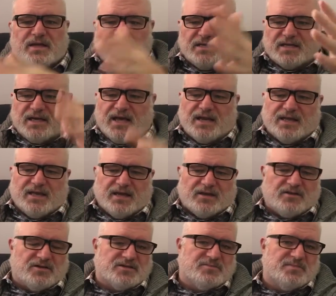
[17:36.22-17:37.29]
and you gotta get
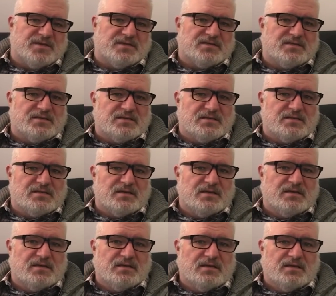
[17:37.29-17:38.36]
Christmas
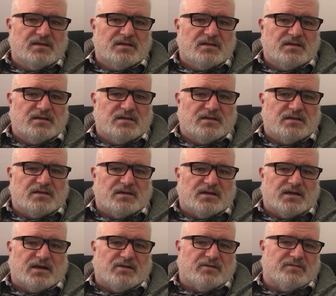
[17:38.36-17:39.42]

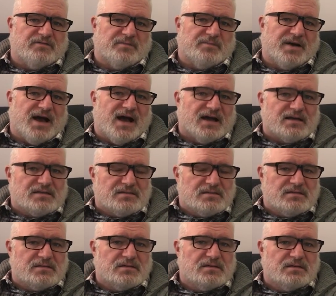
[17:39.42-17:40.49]
out of the
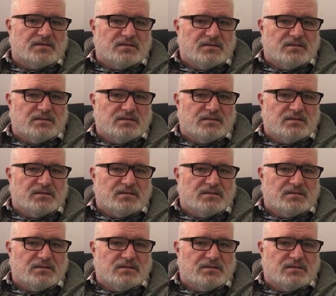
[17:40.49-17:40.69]
box.